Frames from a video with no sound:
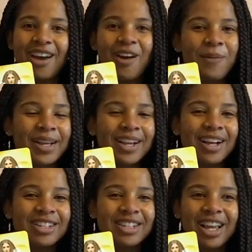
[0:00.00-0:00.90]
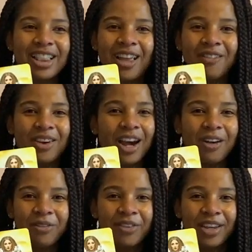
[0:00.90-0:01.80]
oh my gosh, I love your
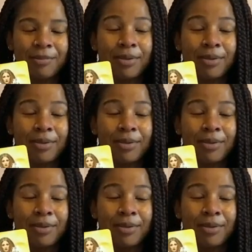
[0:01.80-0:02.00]
outfit.